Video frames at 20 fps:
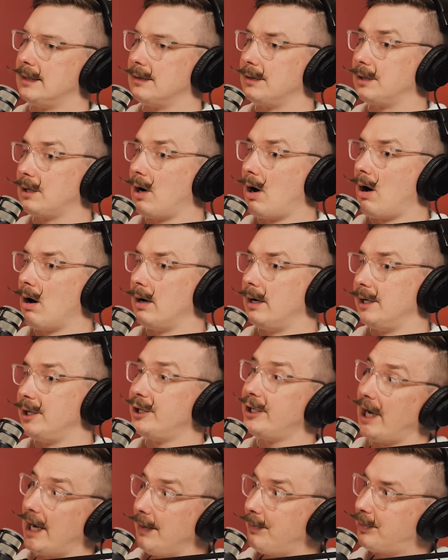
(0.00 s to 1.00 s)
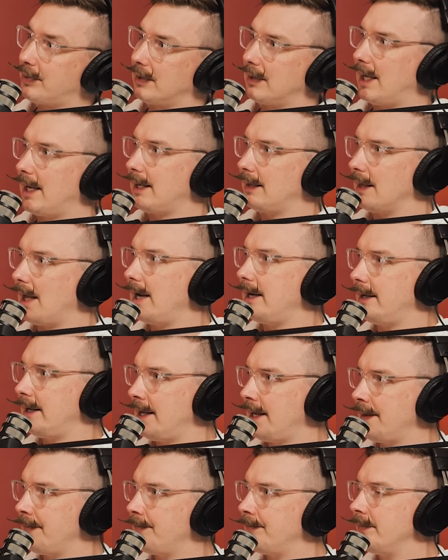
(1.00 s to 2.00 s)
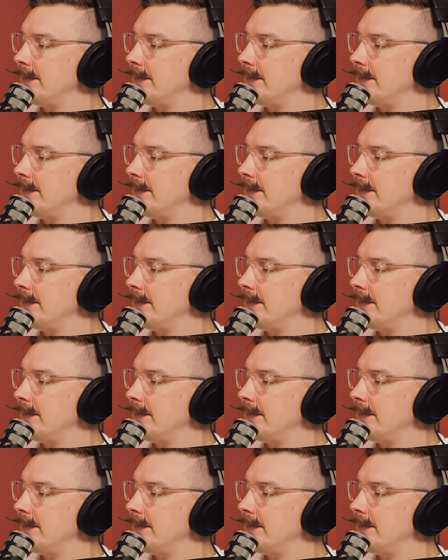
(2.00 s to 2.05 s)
scar is shaped like lightning,